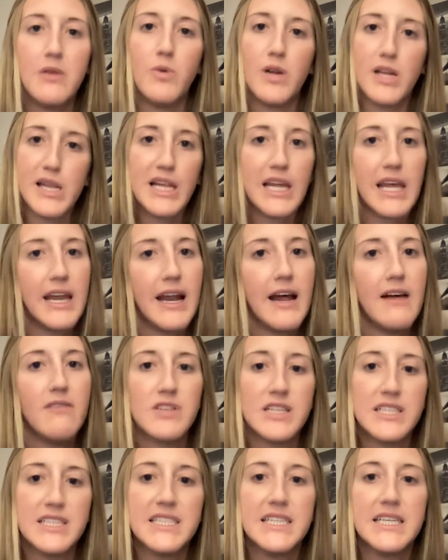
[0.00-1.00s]
Once again, I've
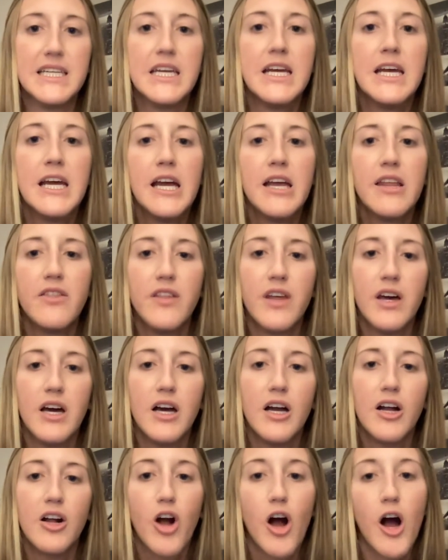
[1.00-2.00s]
listed
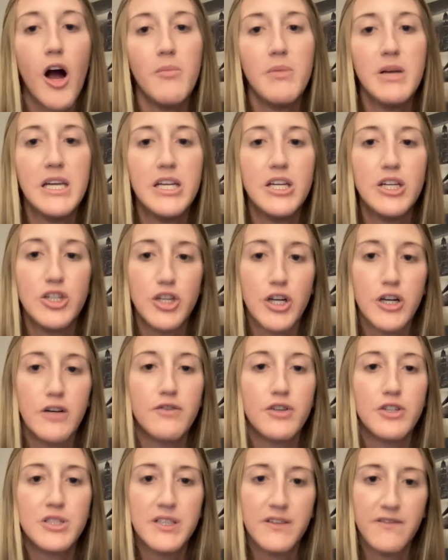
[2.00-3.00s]
the common nerve
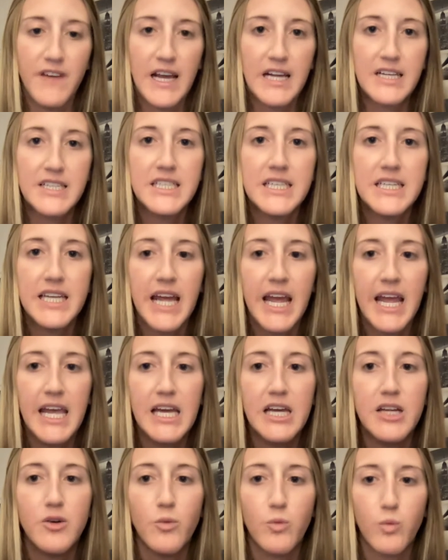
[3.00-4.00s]
roots affected
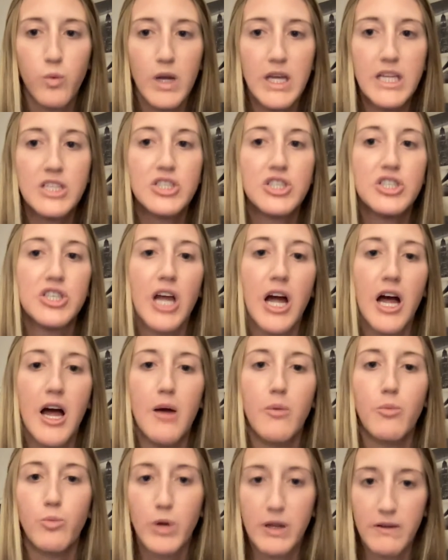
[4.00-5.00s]
and which
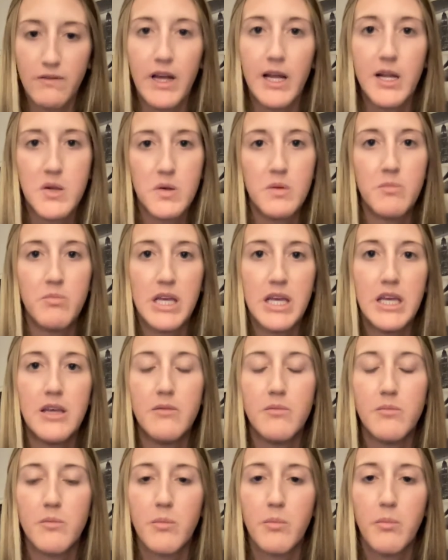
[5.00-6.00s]
reflex would
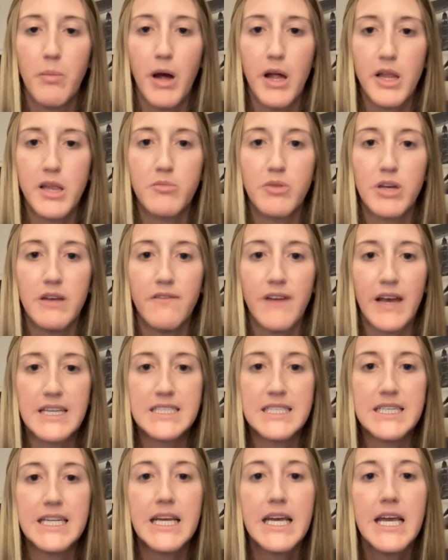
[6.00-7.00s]
be possibly
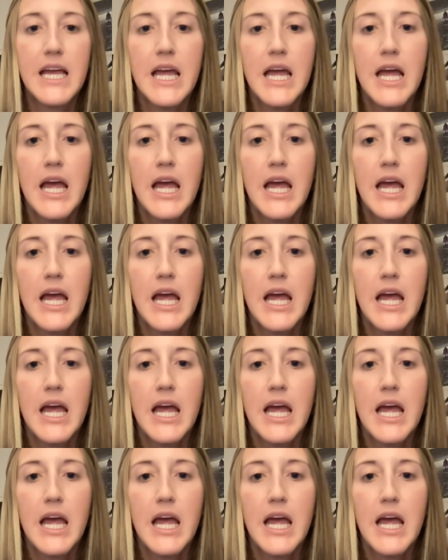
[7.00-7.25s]
affected.